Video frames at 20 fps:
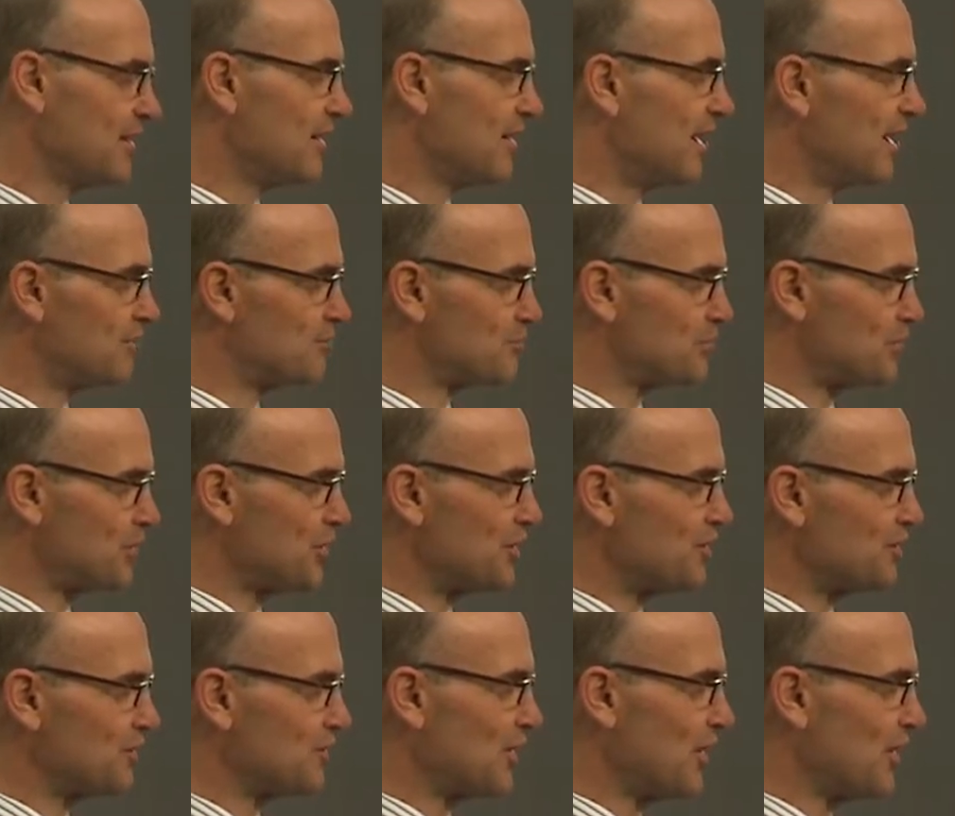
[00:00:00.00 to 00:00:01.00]
I'm sure you
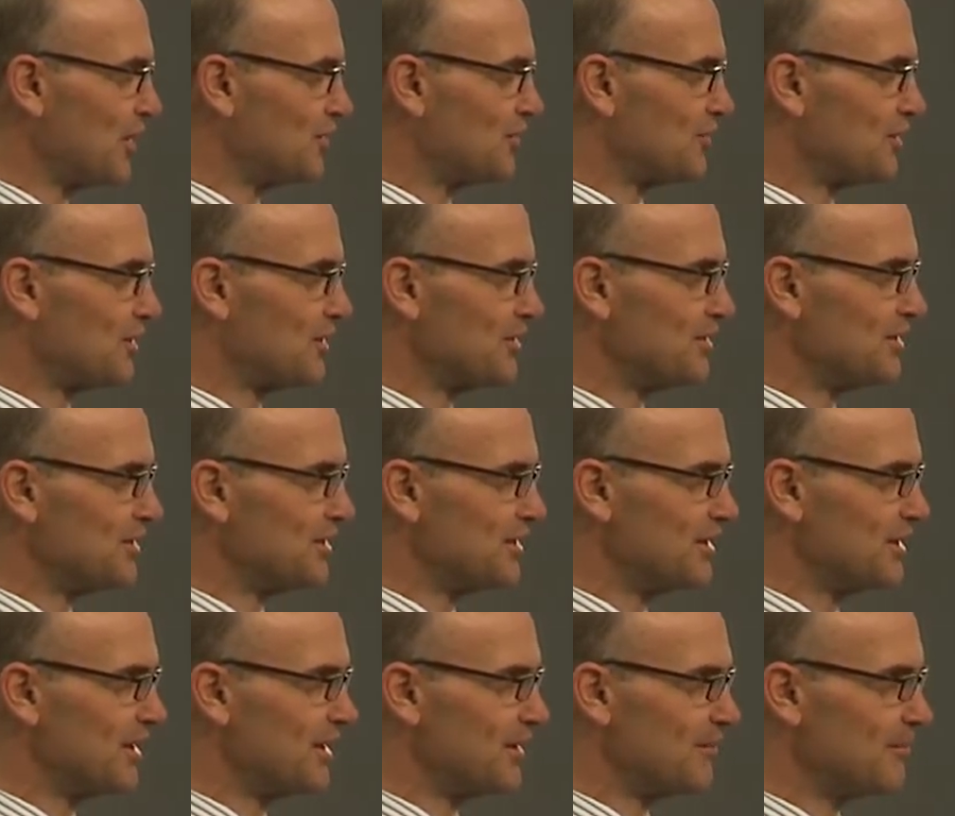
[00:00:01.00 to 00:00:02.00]
saw during
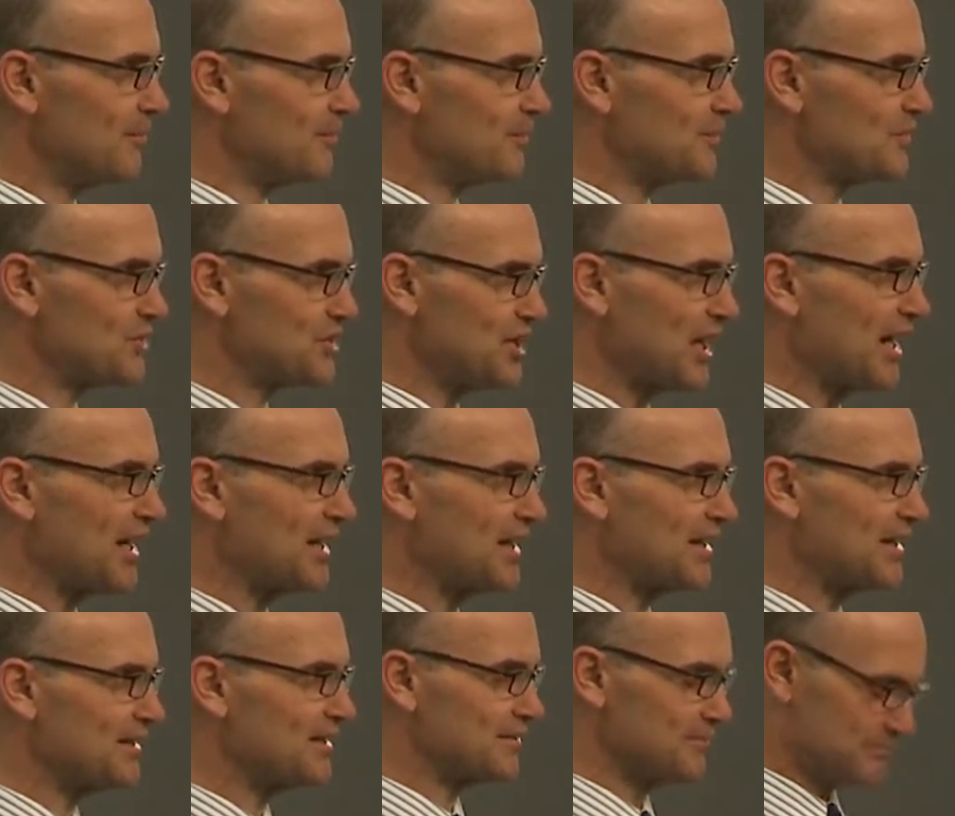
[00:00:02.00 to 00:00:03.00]
the
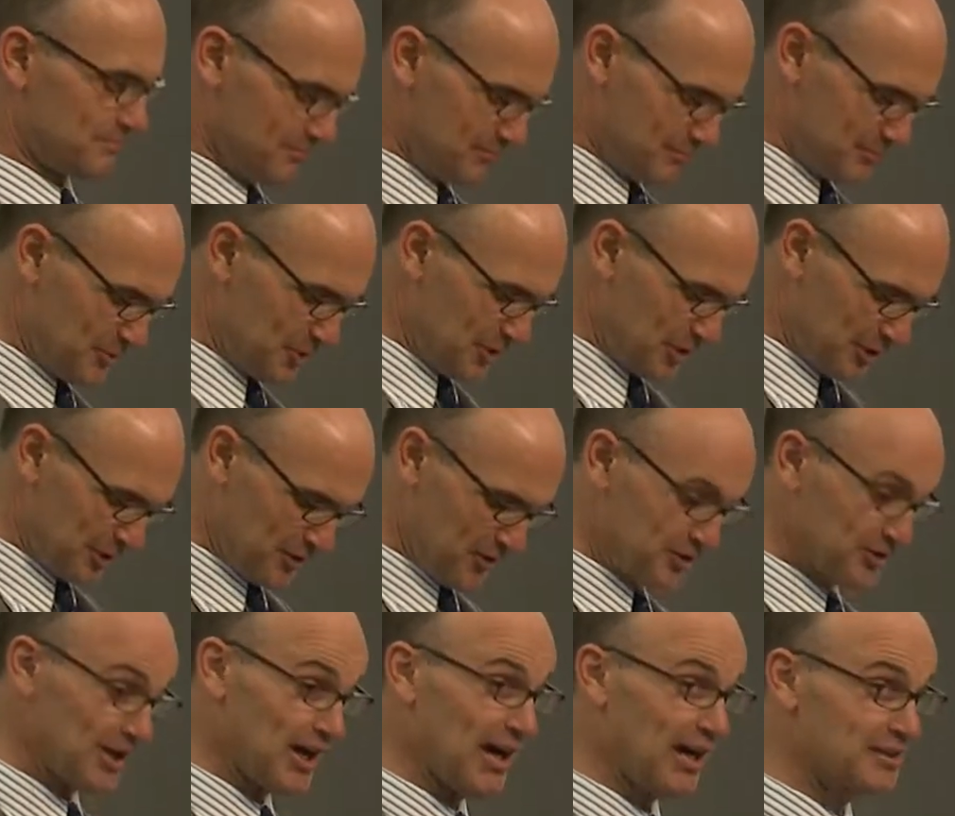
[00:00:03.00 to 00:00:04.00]
check-in your little
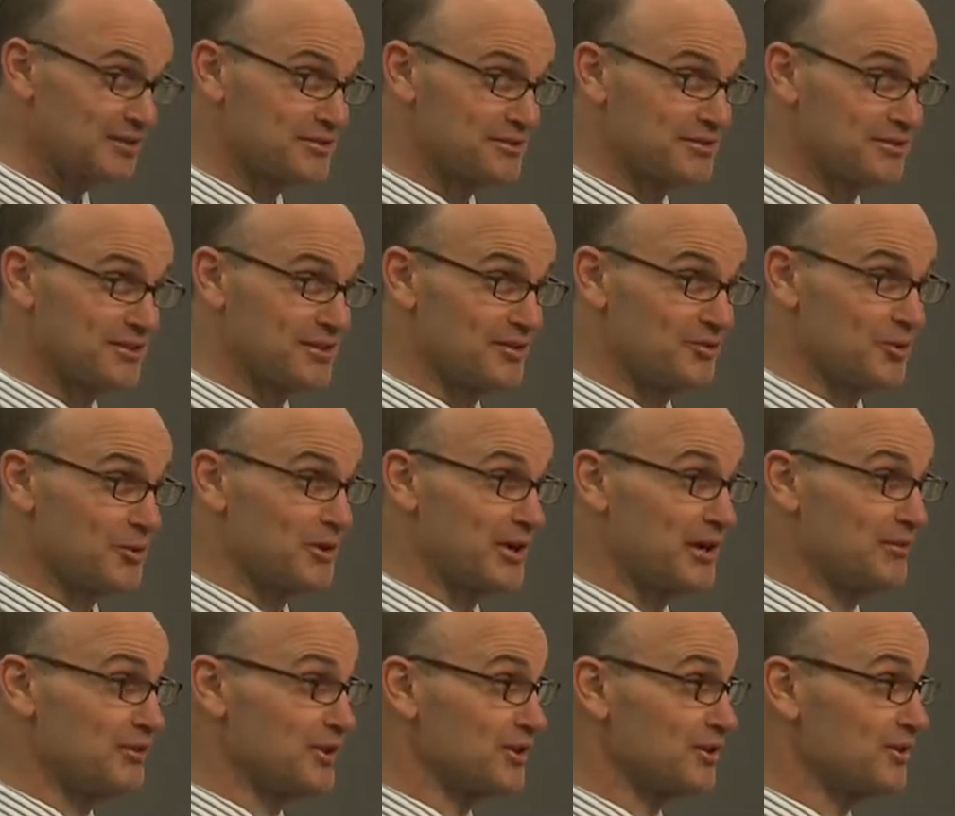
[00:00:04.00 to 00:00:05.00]
dots. Does everyone
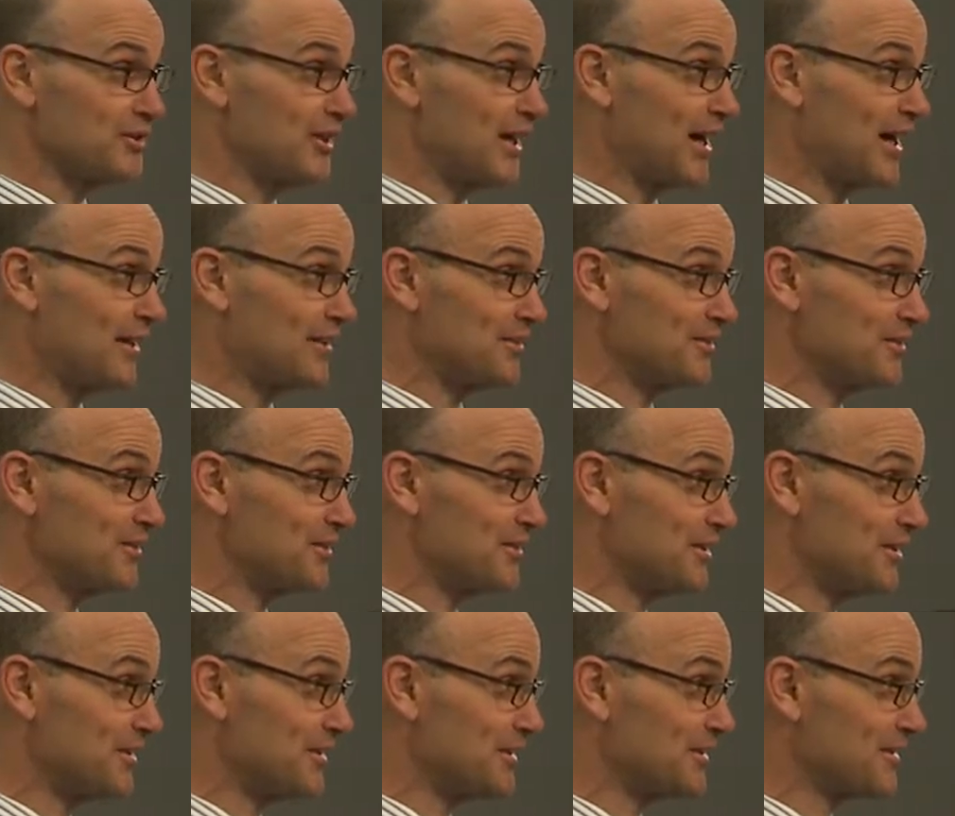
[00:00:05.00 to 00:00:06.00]
have a little dot on their
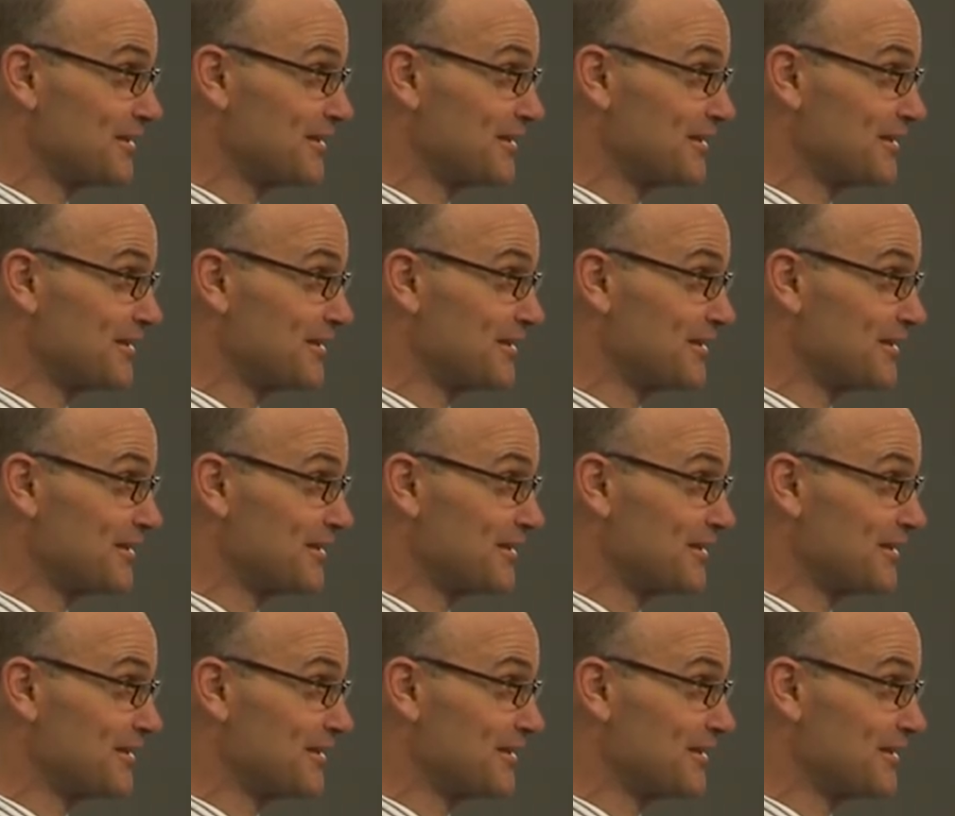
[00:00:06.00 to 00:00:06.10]
thing?